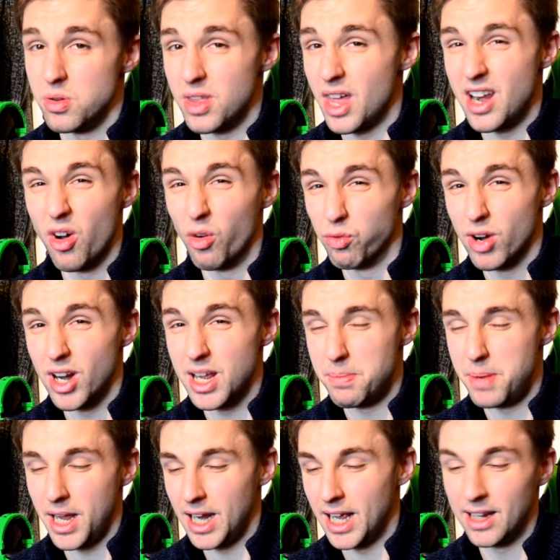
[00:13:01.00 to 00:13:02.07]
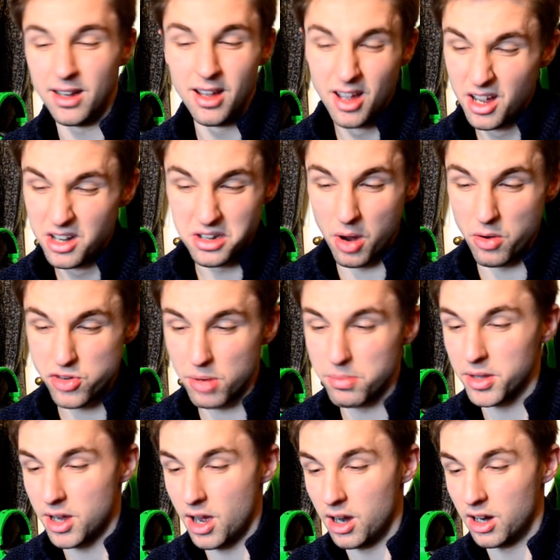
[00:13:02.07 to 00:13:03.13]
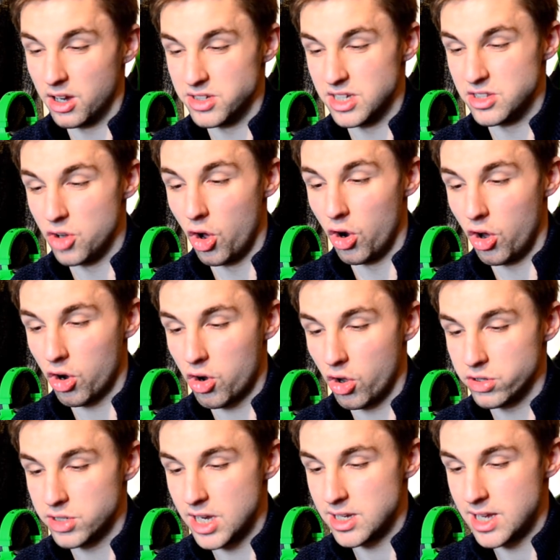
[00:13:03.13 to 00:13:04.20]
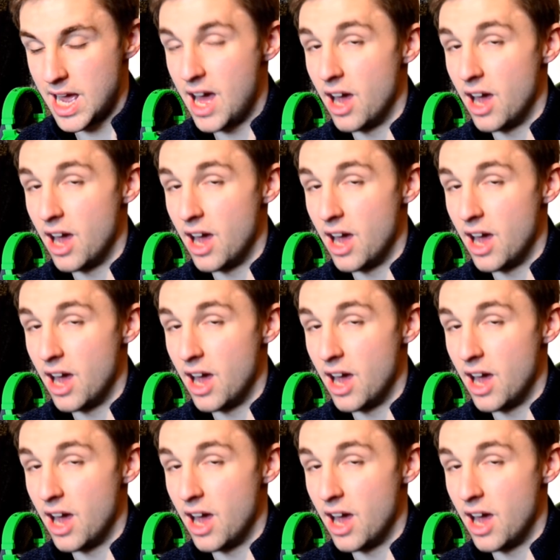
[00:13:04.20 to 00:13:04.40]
they're not really appealing, don't jump the gun, because there's not a lot of content yet,